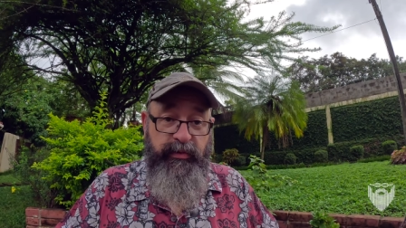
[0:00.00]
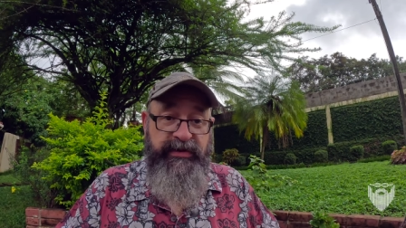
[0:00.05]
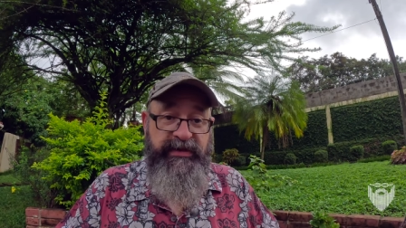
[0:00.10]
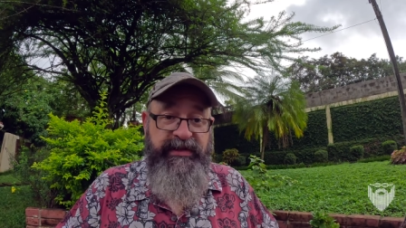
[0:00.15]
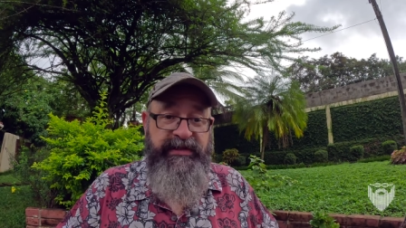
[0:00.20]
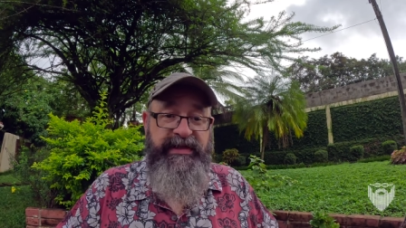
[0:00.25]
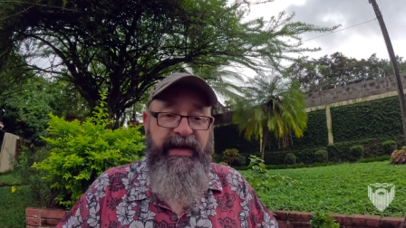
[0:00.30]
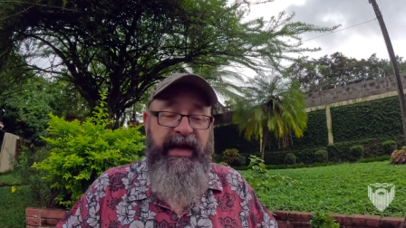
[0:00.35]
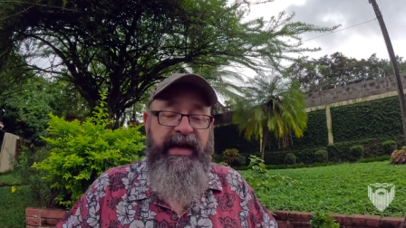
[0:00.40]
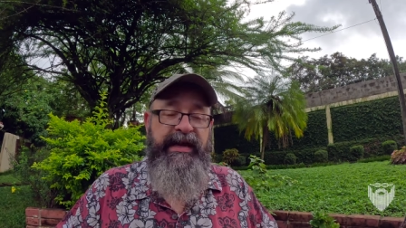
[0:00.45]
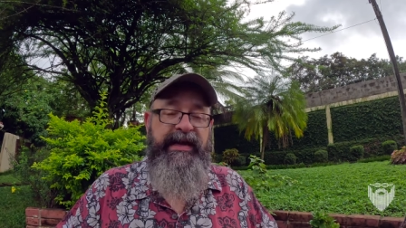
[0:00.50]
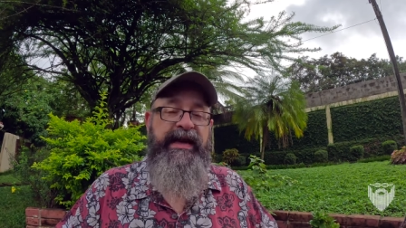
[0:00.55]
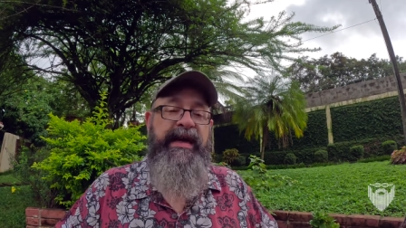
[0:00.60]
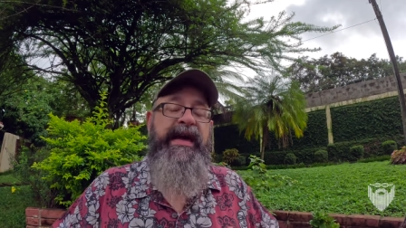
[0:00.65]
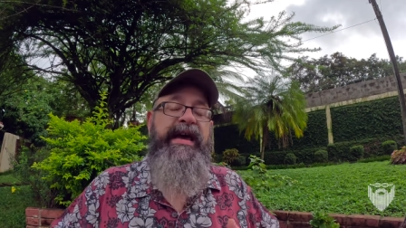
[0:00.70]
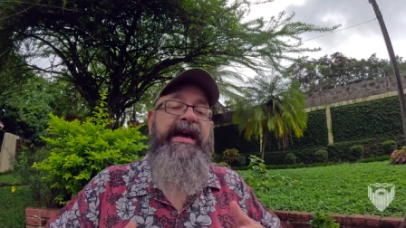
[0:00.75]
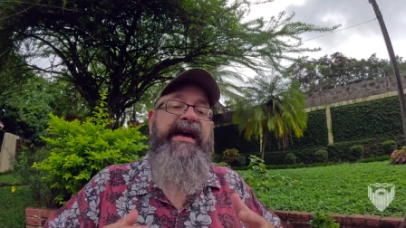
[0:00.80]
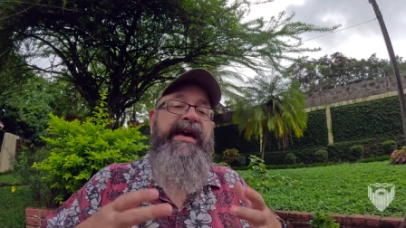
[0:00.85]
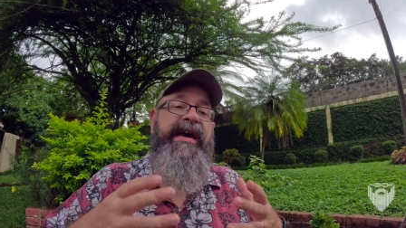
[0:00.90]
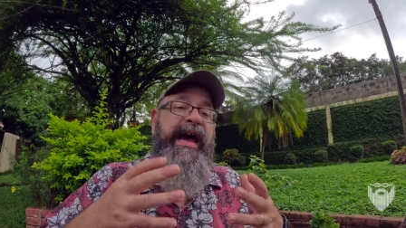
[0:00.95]
with society,
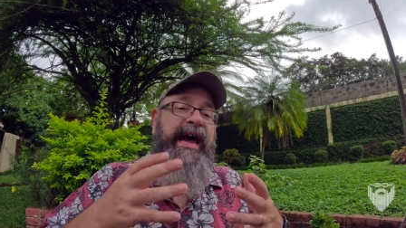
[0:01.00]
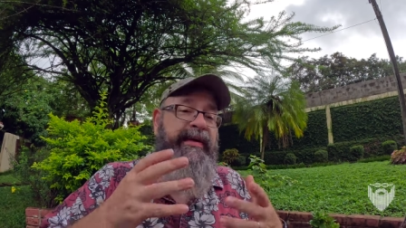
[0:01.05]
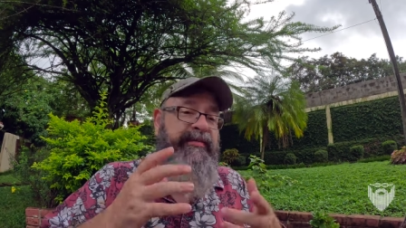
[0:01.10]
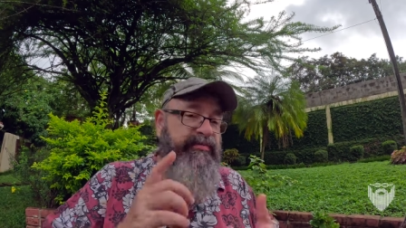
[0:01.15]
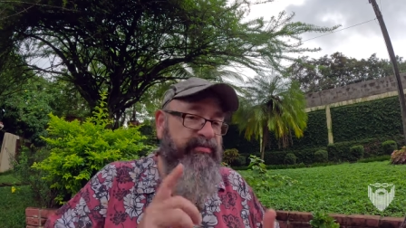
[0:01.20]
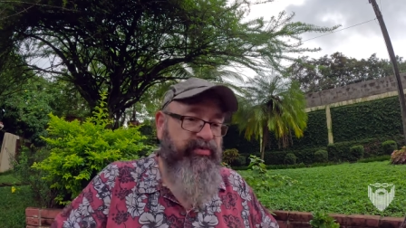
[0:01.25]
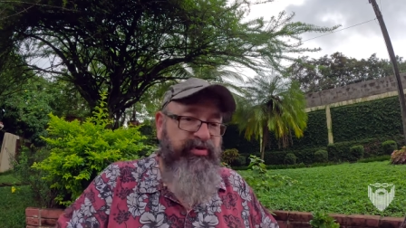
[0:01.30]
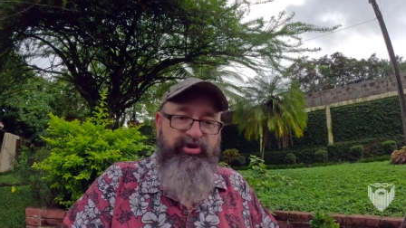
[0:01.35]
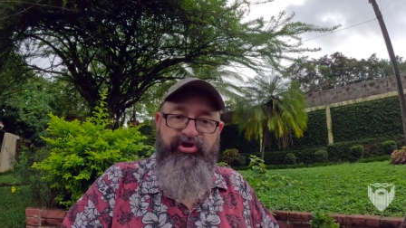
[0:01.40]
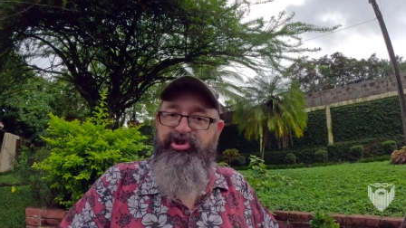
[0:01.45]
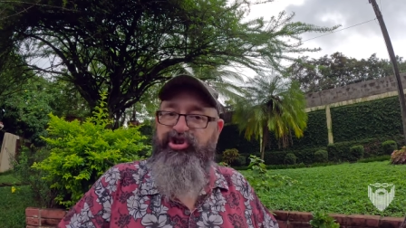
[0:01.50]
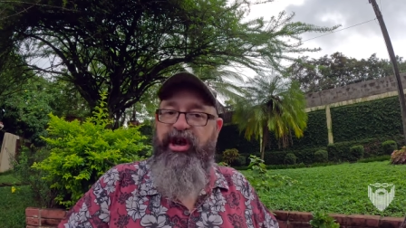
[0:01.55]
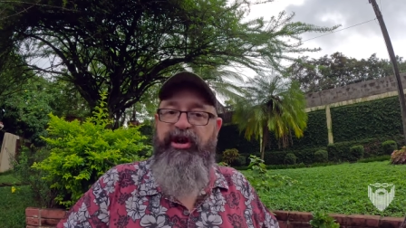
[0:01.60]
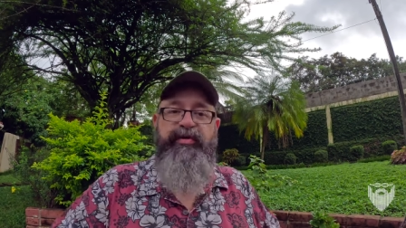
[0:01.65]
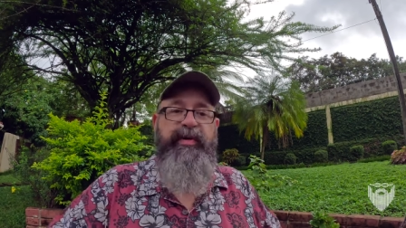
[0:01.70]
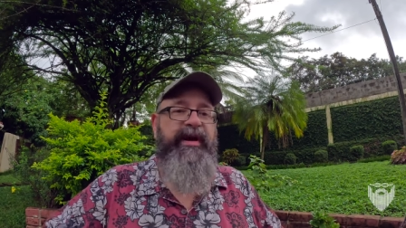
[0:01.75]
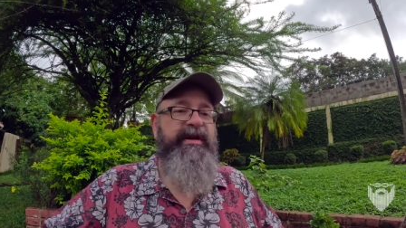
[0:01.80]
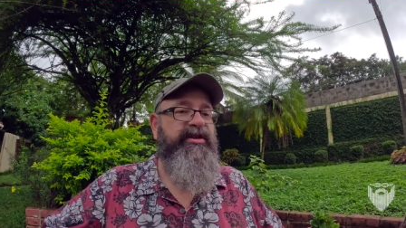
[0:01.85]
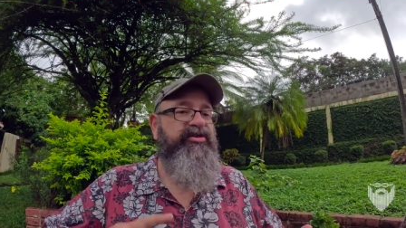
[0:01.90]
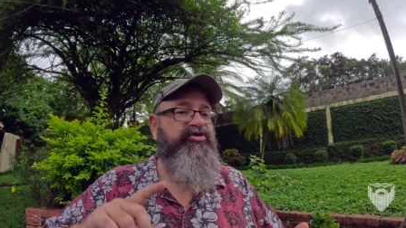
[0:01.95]

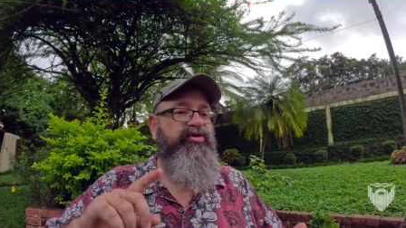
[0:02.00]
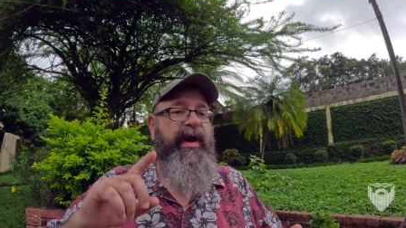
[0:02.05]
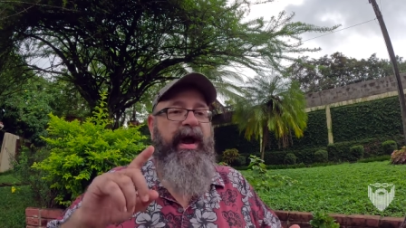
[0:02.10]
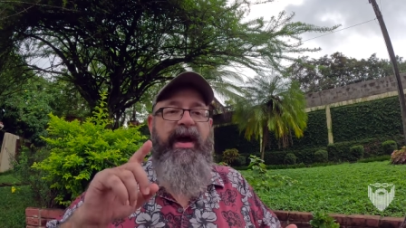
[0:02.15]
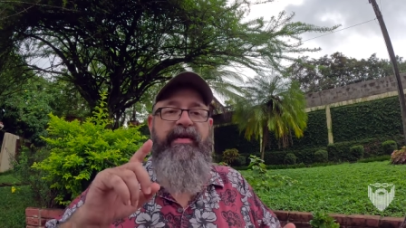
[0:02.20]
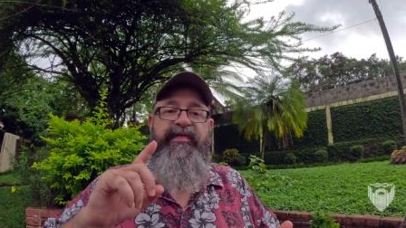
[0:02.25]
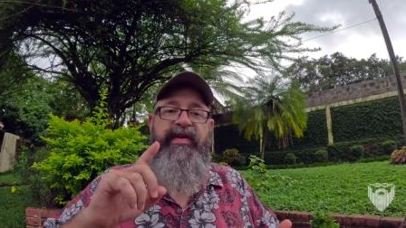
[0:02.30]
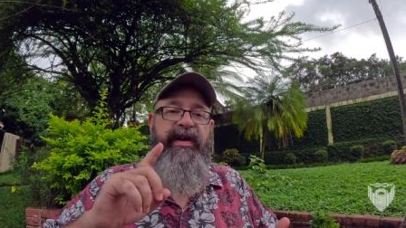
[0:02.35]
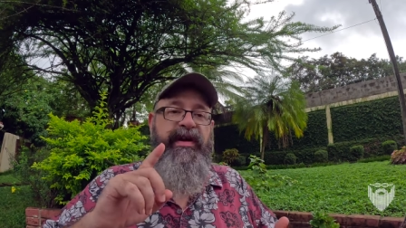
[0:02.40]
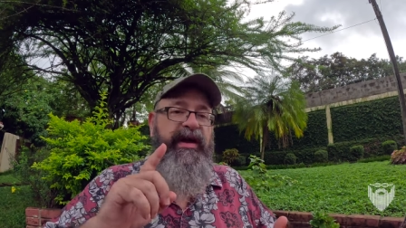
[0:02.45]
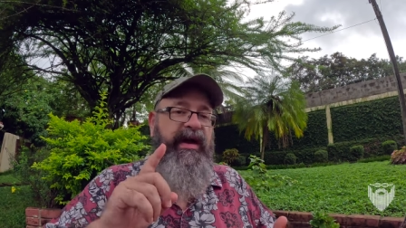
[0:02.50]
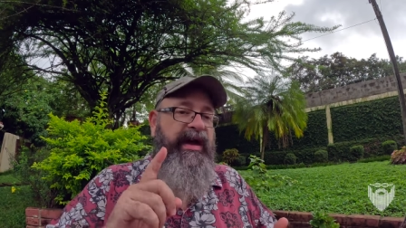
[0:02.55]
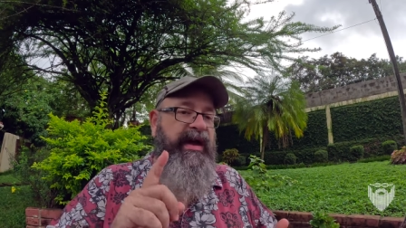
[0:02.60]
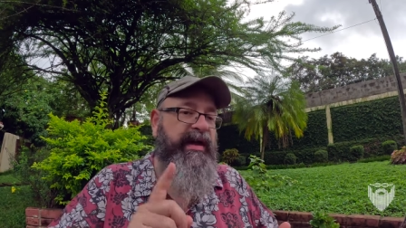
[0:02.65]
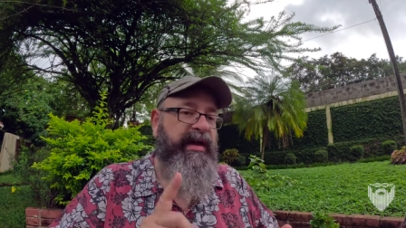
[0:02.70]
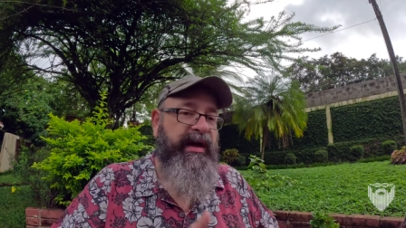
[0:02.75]
generating traffic,